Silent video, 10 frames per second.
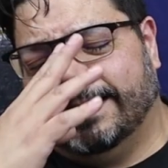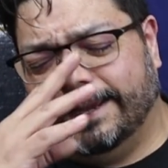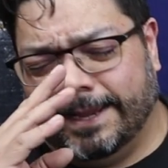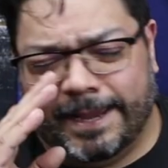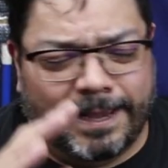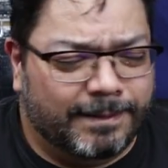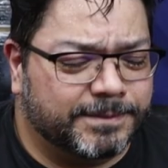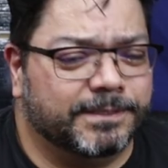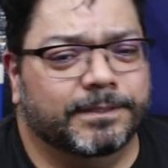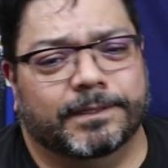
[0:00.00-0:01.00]
I
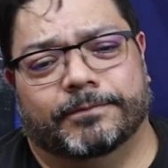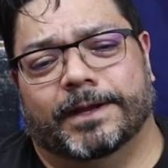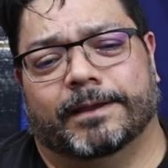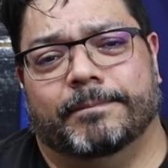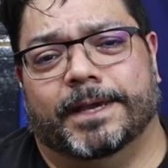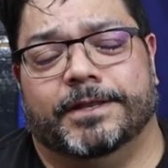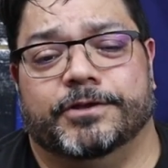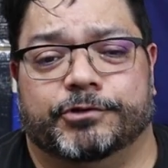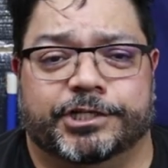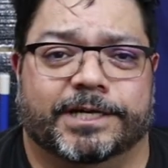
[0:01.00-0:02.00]
absolutely
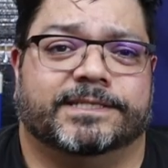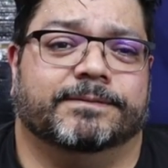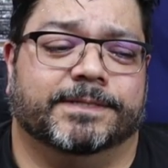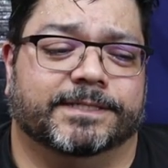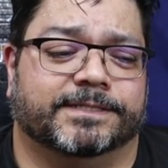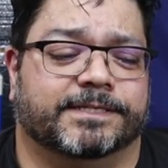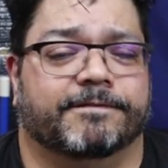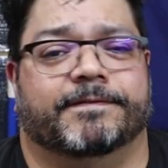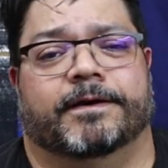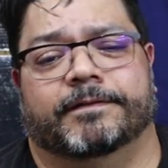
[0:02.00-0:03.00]
recommend you check some of this
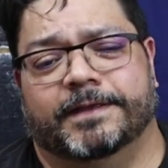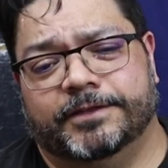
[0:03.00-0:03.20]
stuff out.